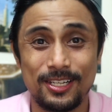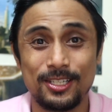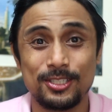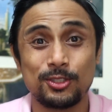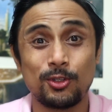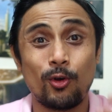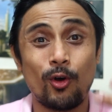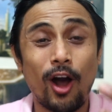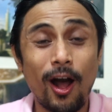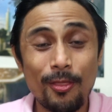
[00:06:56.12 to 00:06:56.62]

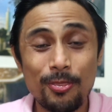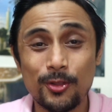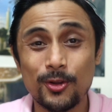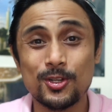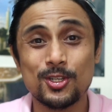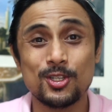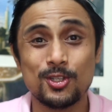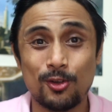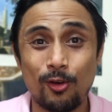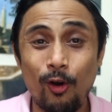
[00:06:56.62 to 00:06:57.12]
So
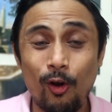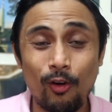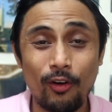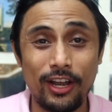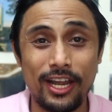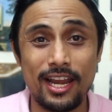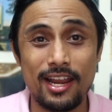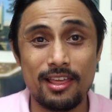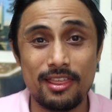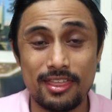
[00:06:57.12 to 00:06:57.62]

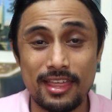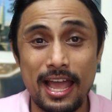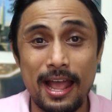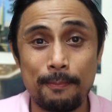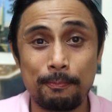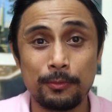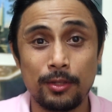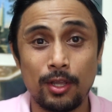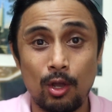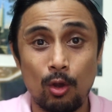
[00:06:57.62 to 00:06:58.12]
underscoring
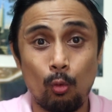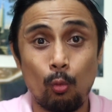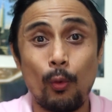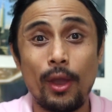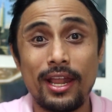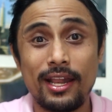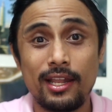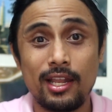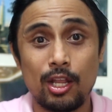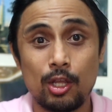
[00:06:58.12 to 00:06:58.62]
that
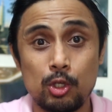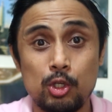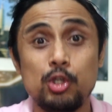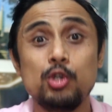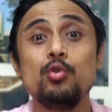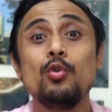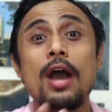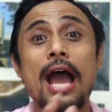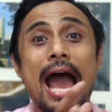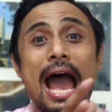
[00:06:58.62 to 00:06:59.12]
when
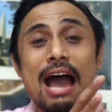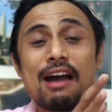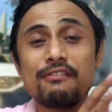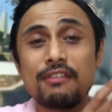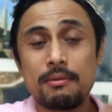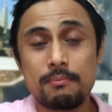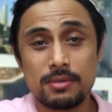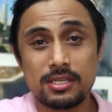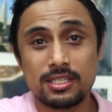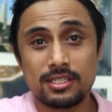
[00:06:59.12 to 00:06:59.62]
you have
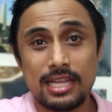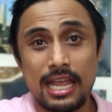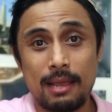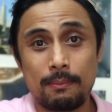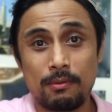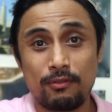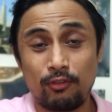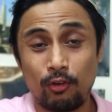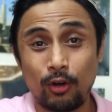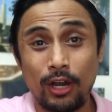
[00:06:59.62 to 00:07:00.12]
a mistake
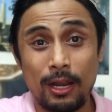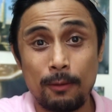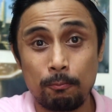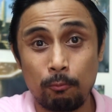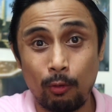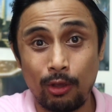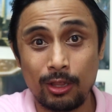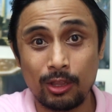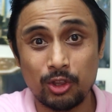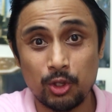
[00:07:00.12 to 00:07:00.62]
before and
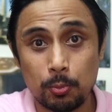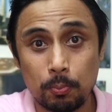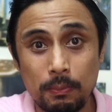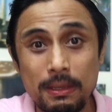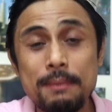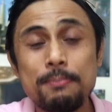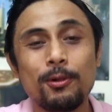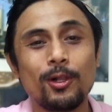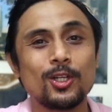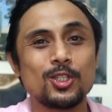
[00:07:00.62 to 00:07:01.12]
when
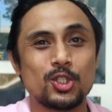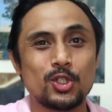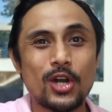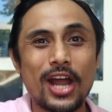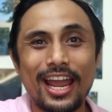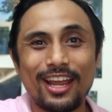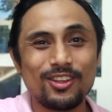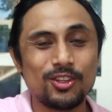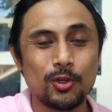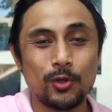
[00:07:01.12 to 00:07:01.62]
people are
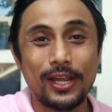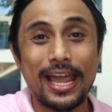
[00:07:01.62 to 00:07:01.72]
trying to